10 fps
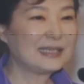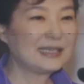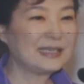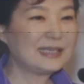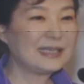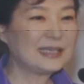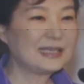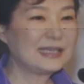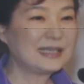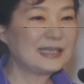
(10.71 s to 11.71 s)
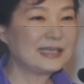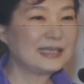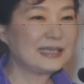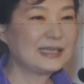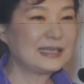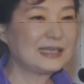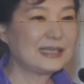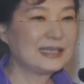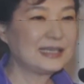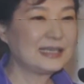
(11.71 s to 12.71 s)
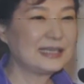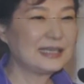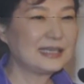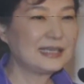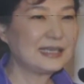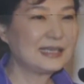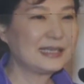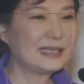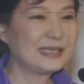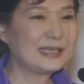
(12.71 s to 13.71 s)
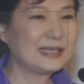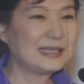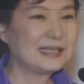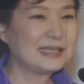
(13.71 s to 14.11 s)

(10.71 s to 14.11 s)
No words are spoken by the person on screen.